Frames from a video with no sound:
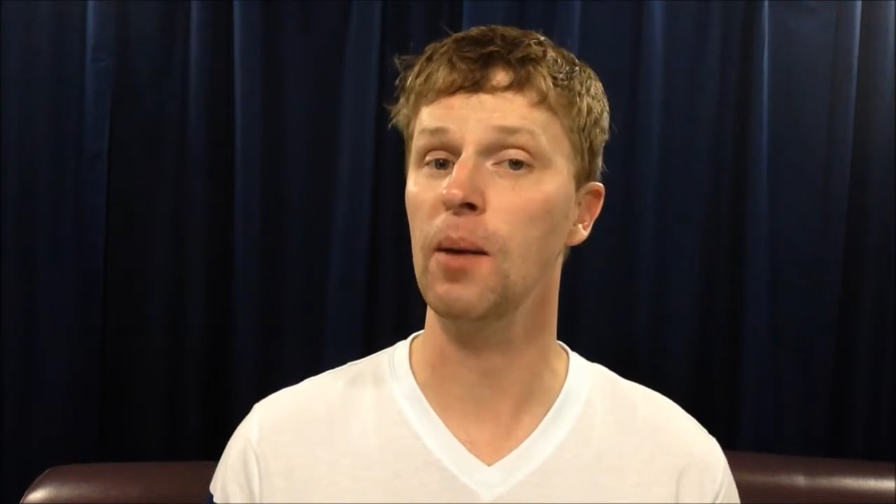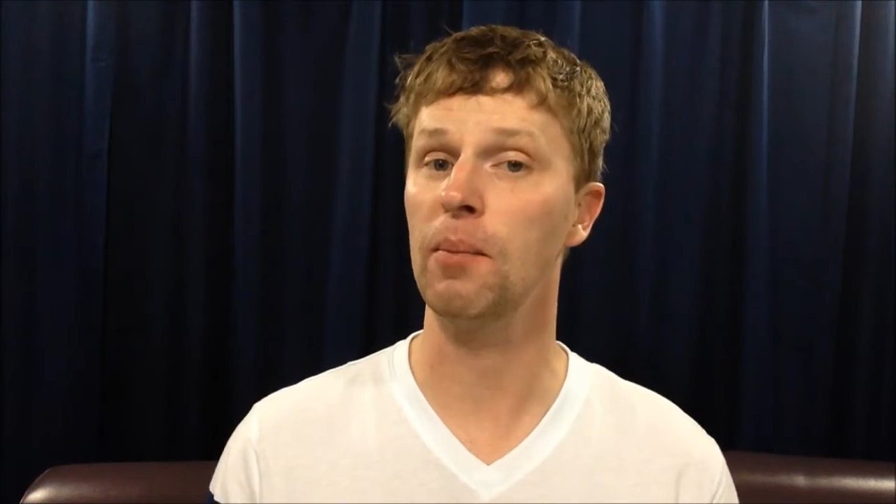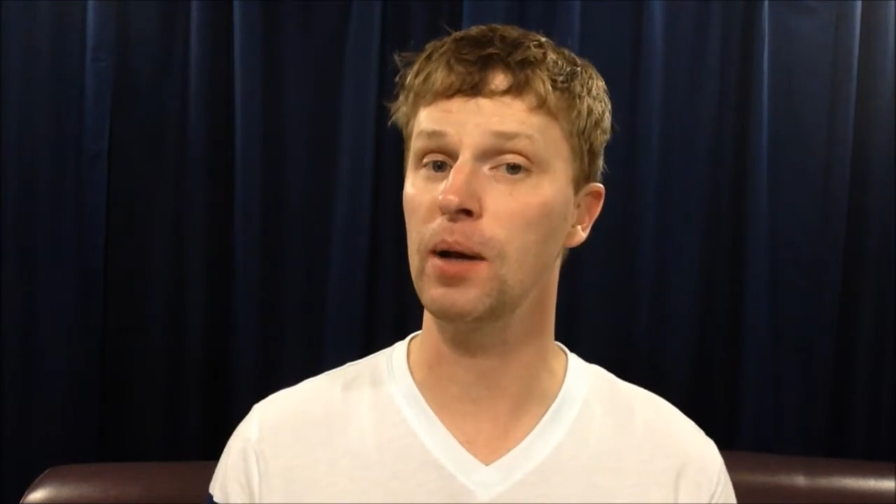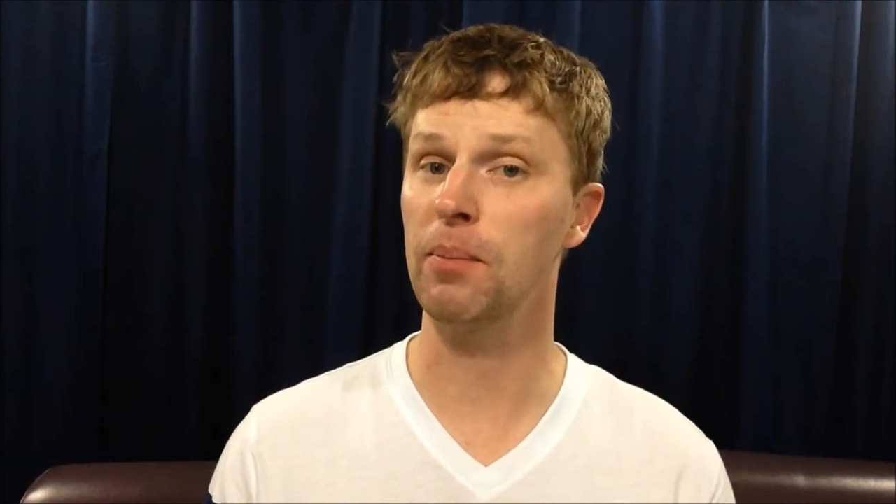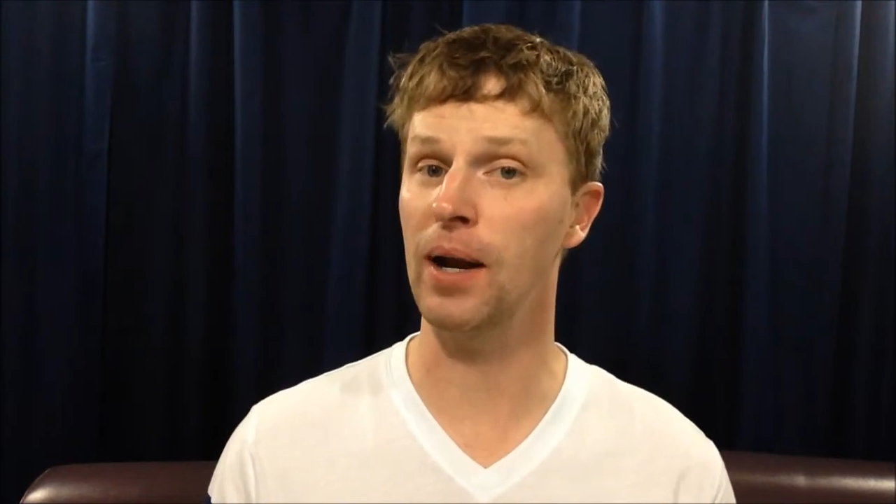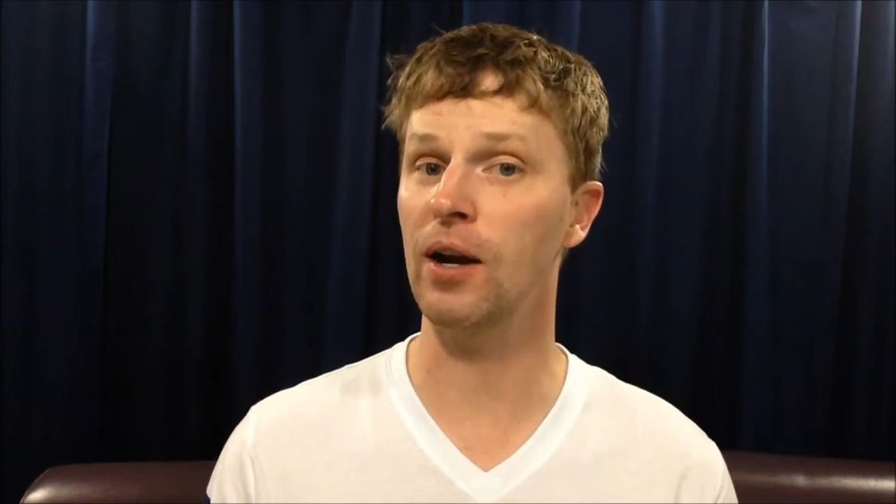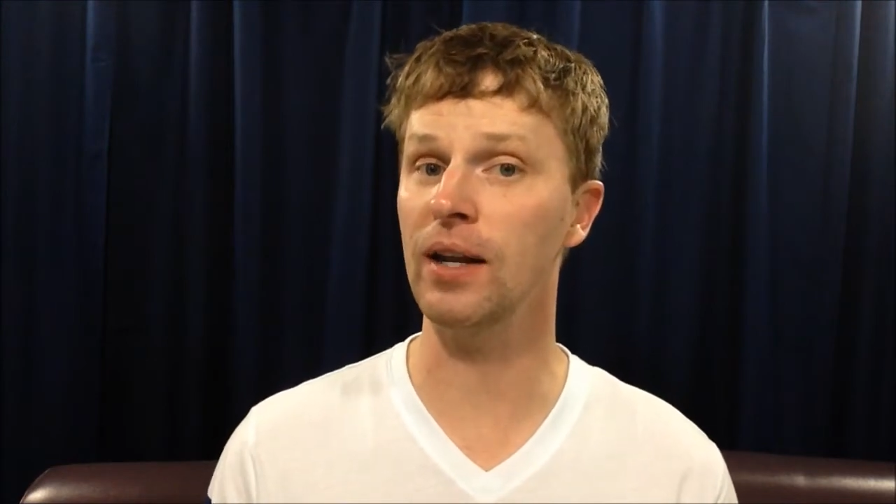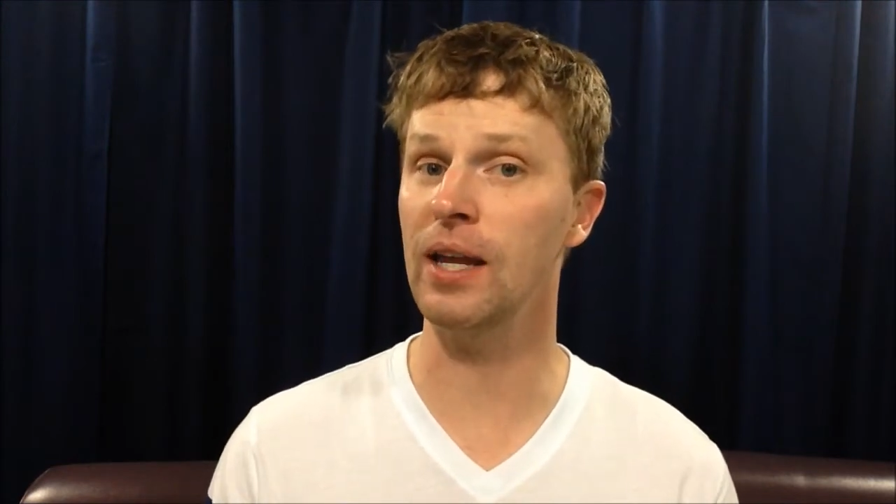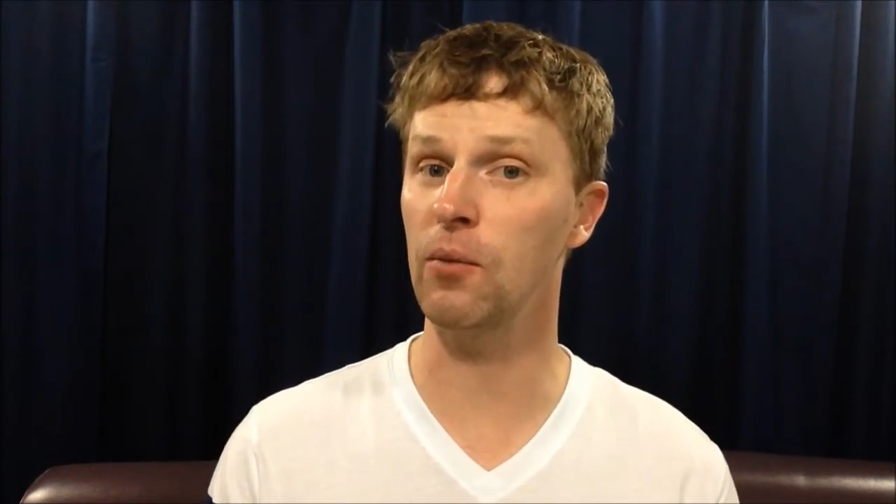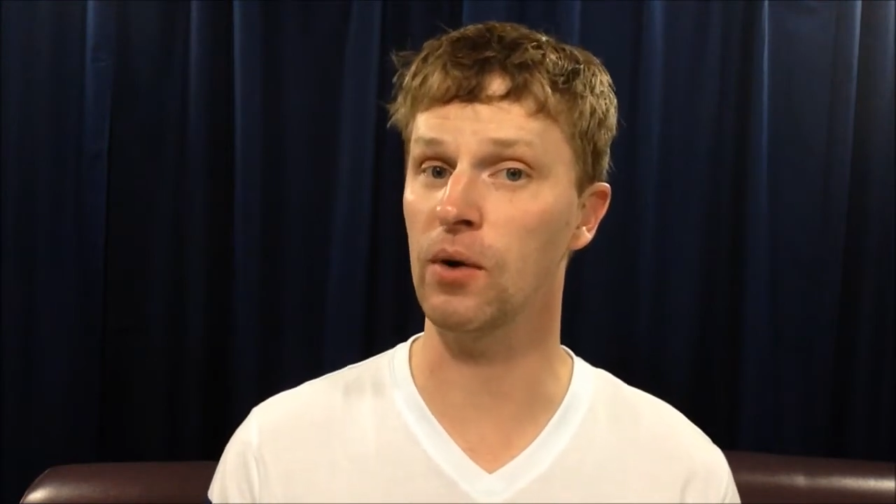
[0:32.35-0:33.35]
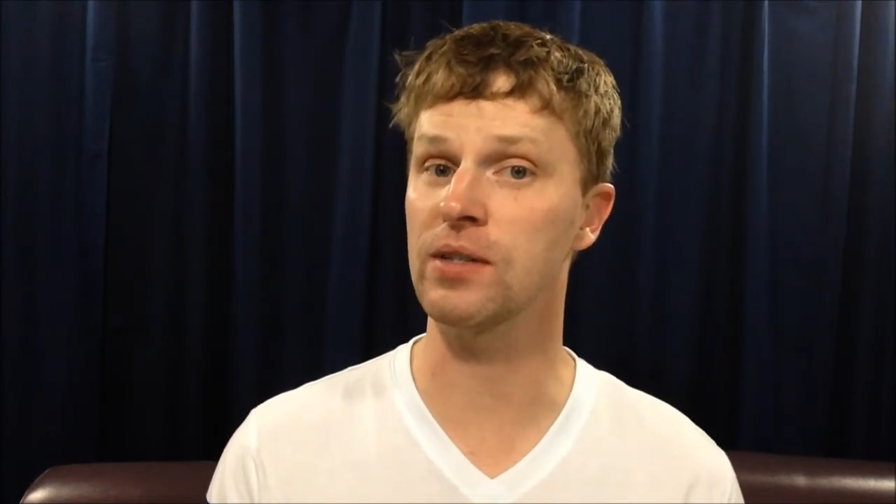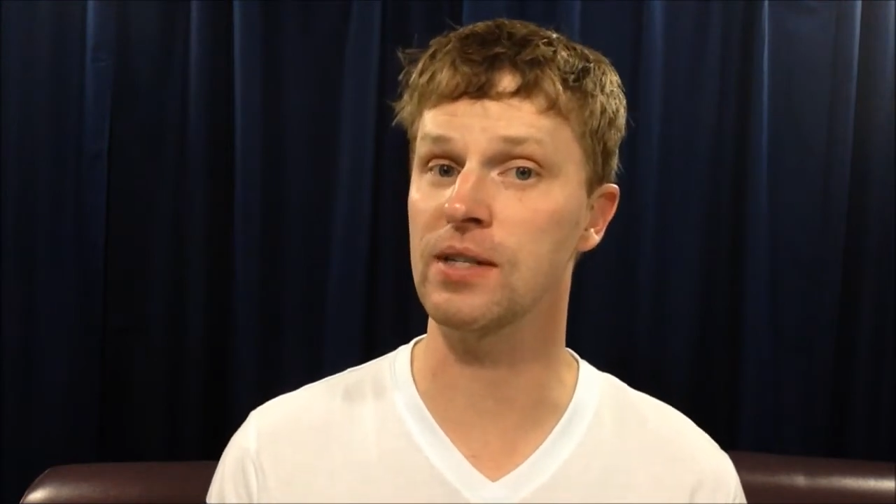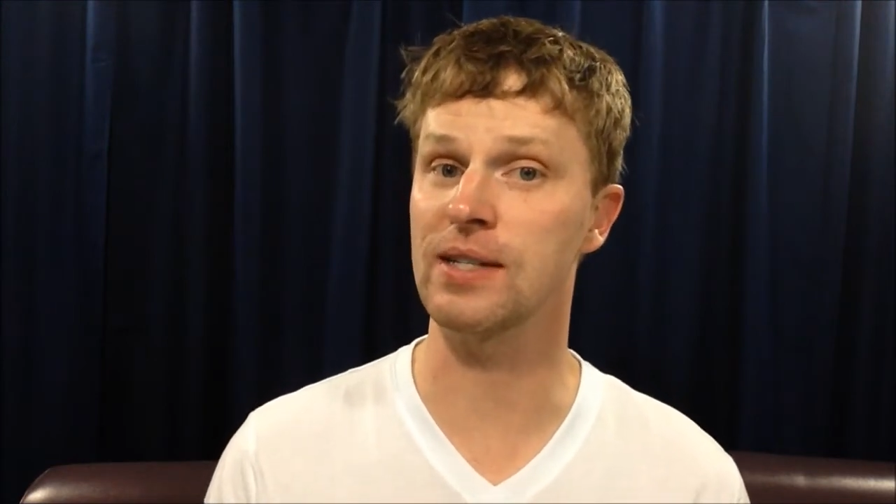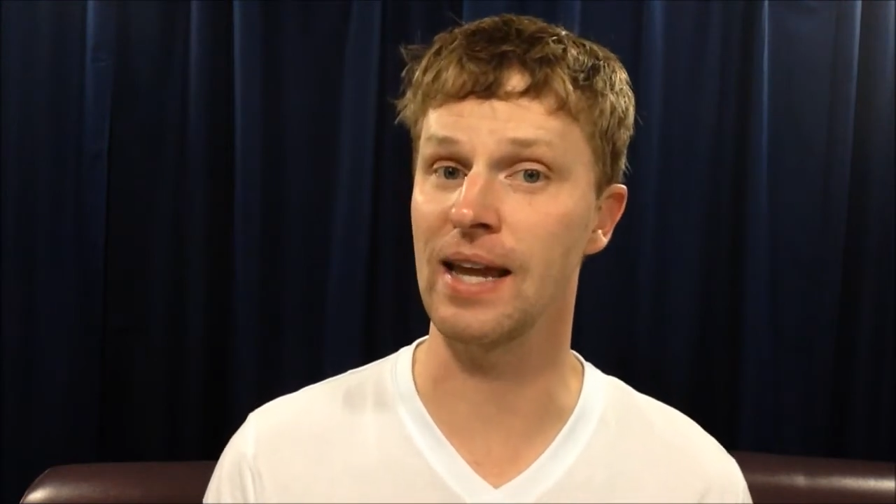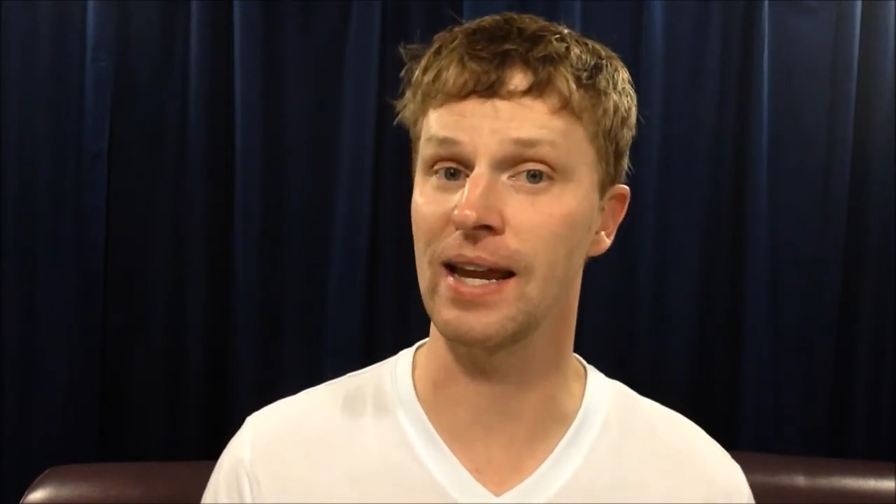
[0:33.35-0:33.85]
but apparently he wants
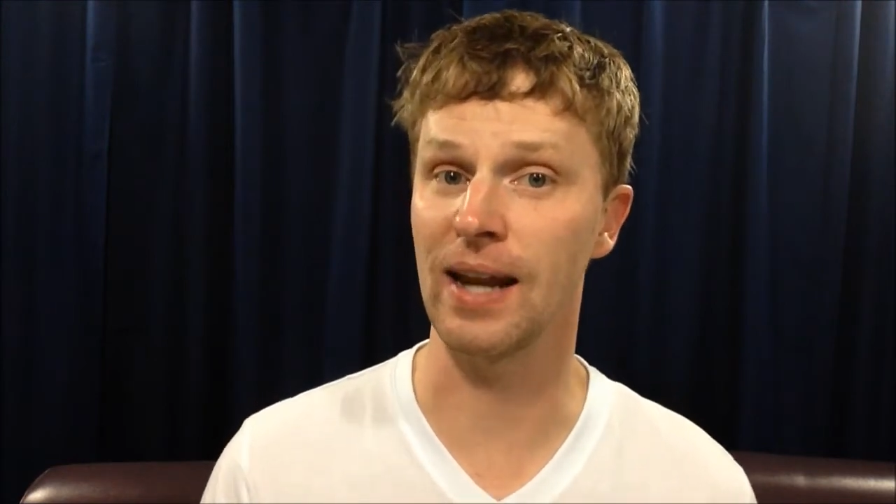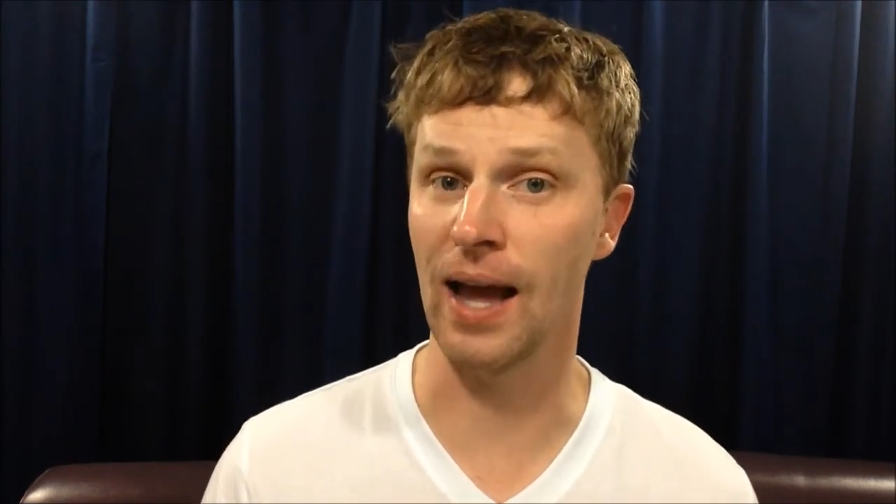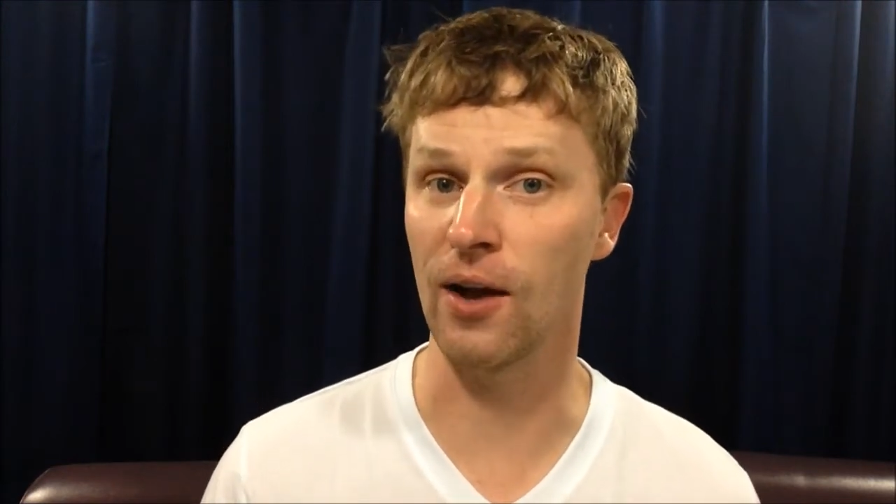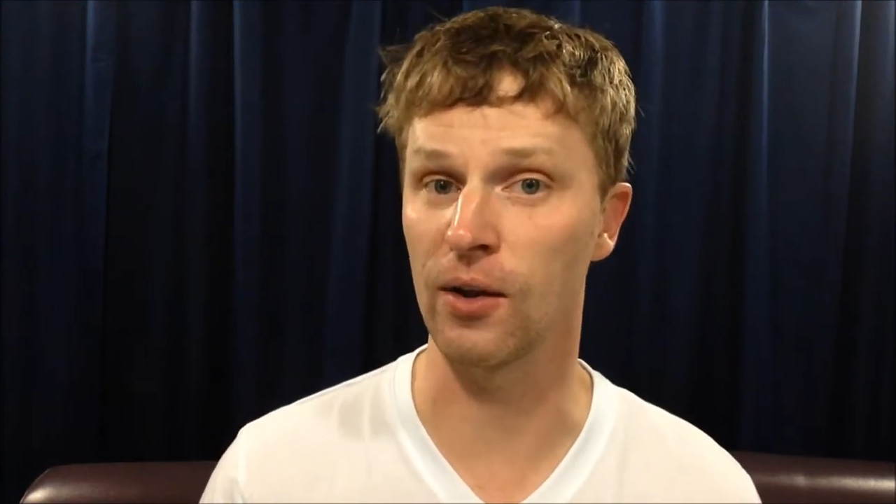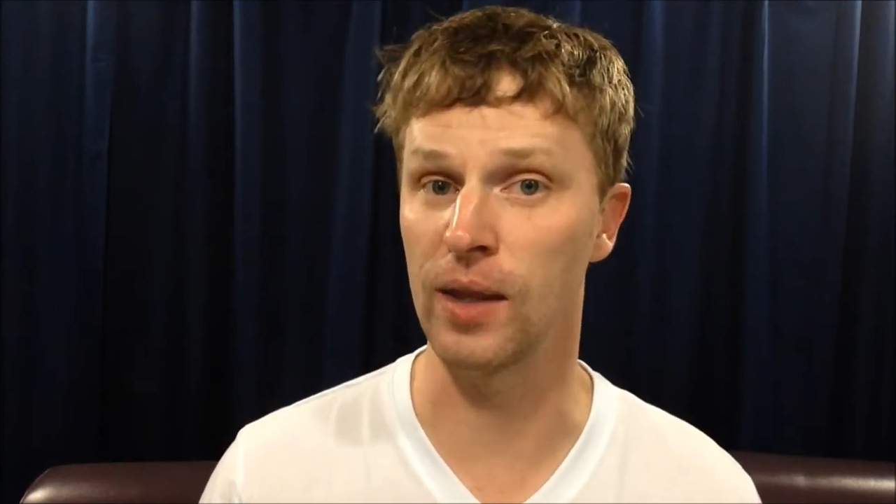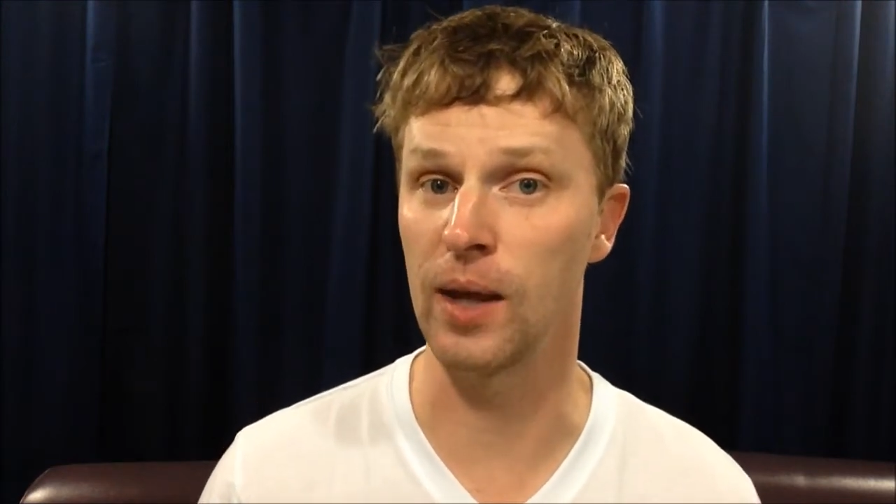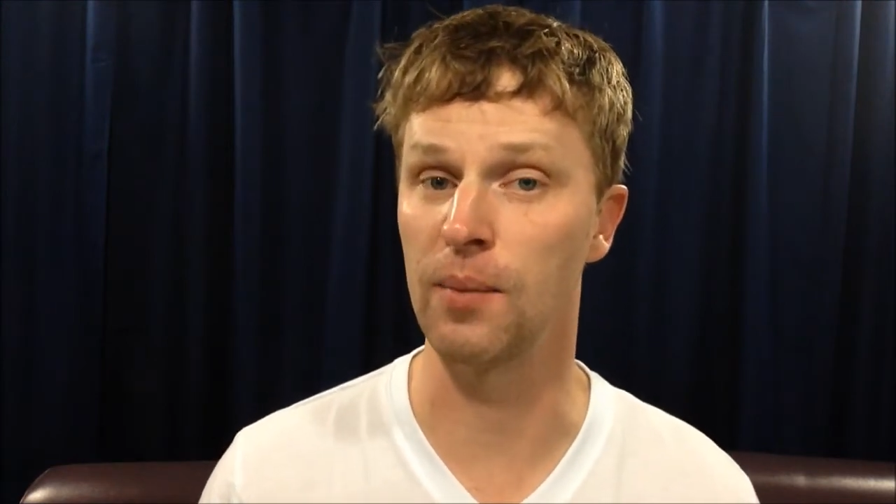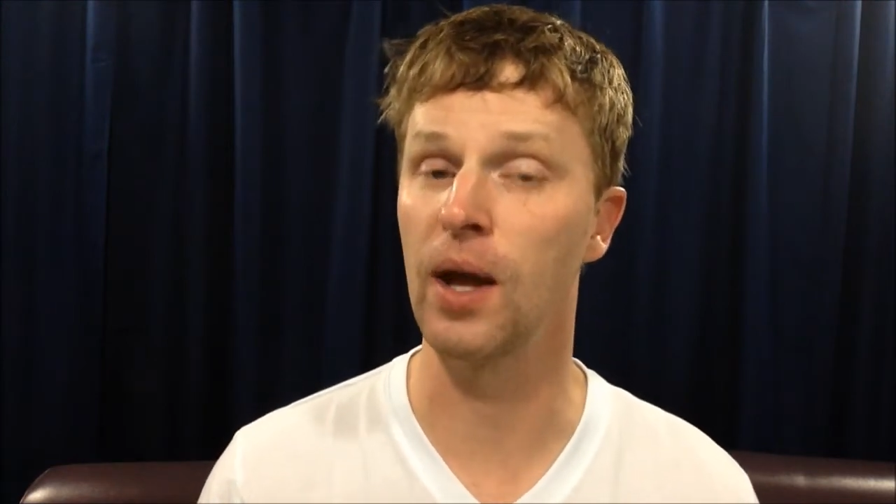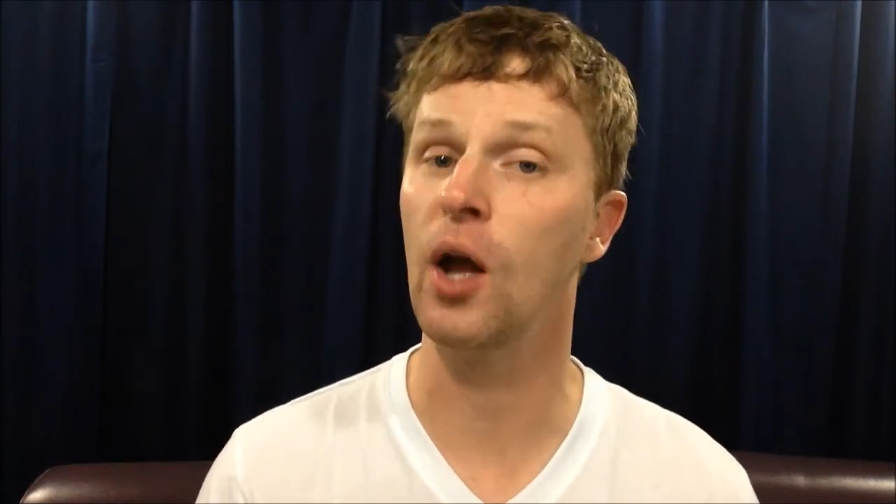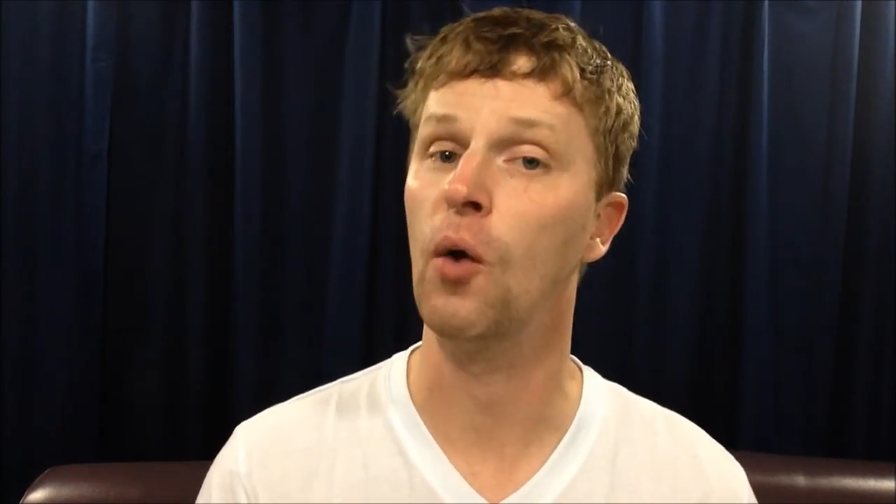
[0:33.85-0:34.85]
to take it out on them